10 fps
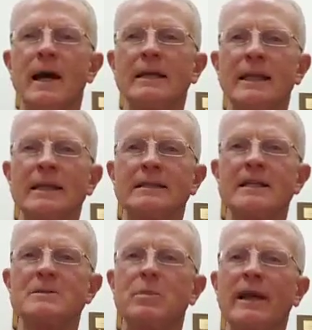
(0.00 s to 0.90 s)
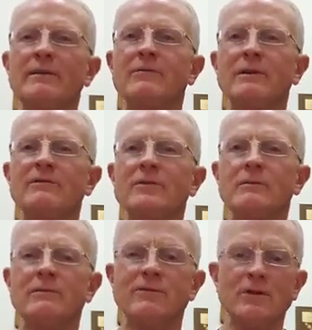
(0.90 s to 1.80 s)
I'd like to explain for a
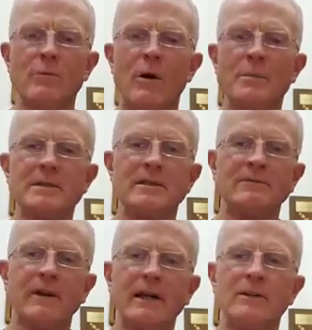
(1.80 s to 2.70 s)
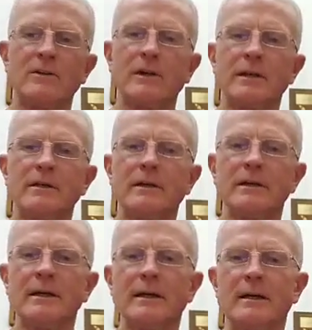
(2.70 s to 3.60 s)
few moments, if I could,
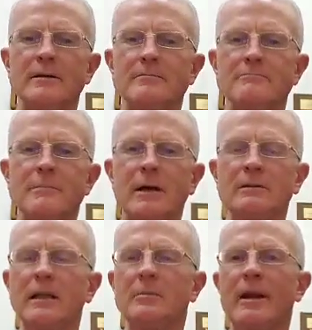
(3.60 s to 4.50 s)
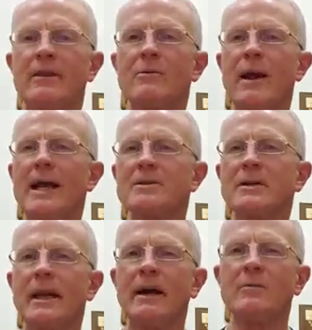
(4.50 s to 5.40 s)
a little bit of the
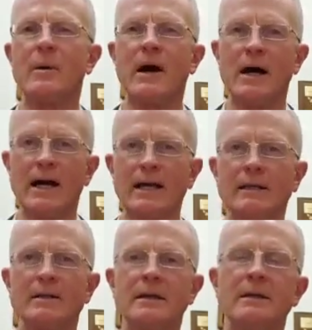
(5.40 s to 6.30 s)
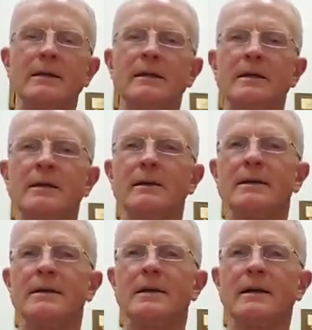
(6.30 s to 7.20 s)
rationale behind
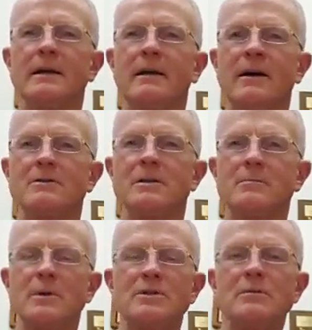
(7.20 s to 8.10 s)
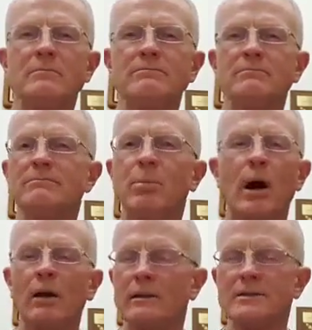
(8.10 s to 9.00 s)
our submission
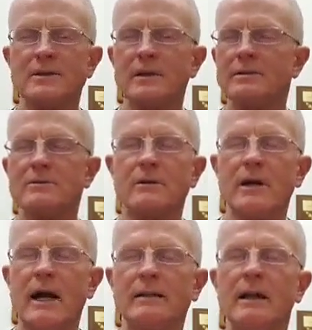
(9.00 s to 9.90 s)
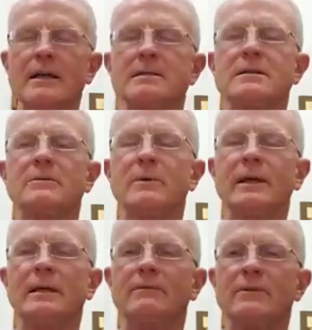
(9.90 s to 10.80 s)
policies or guidelines that we
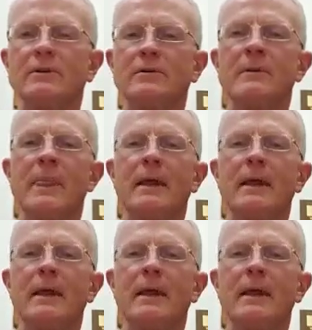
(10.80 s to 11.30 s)
give you.